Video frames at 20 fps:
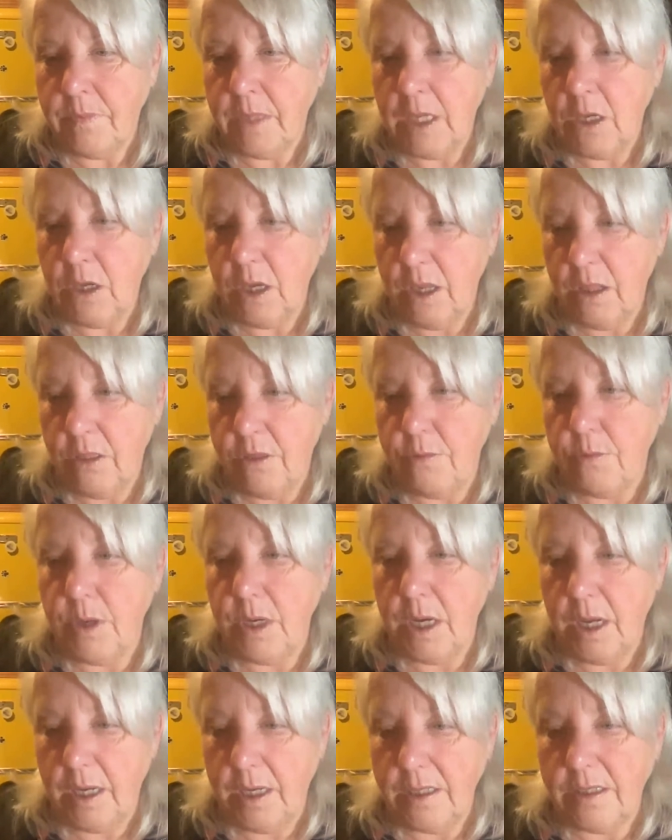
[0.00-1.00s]
You can get 3
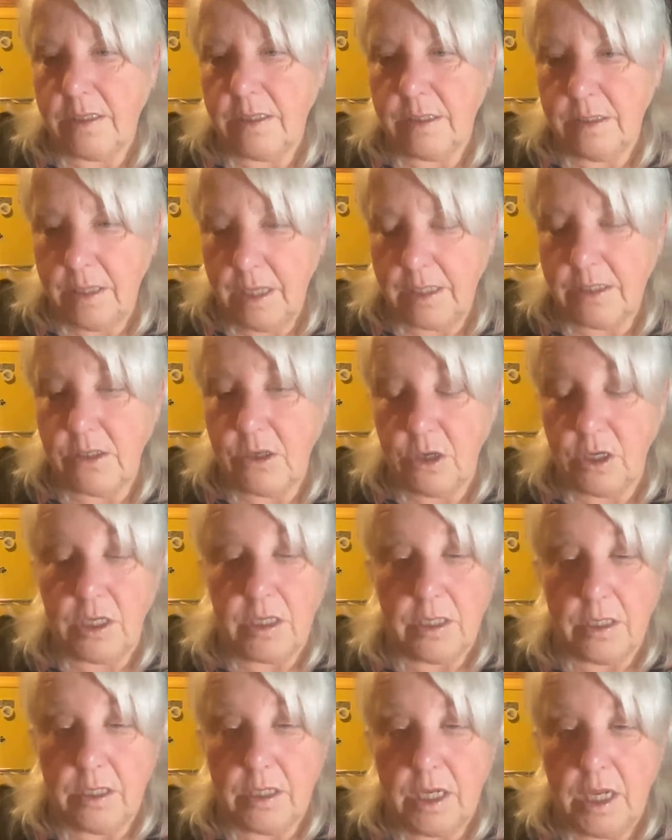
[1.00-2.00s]
nights. That's good.